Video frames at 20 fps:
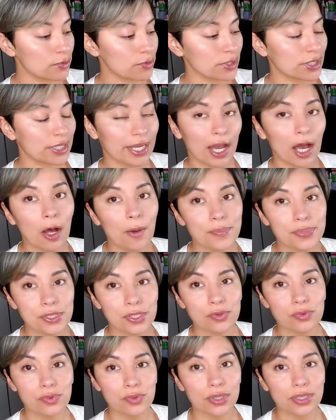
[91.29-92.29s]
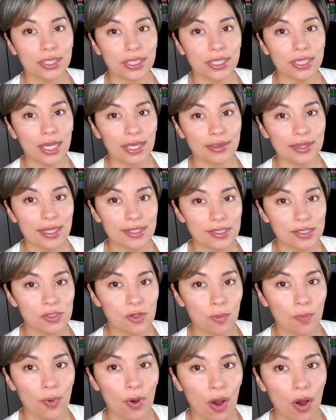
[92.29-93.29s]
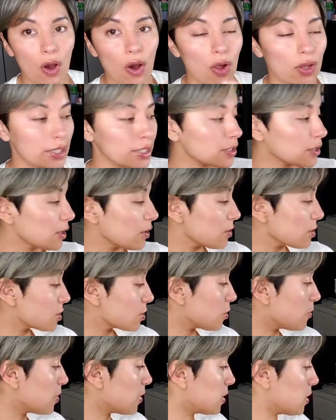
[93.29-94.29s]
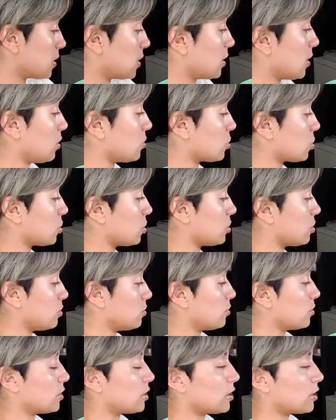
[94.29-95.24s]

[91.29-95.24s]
it really helps to really get that soap all in there. So basically I'll show you.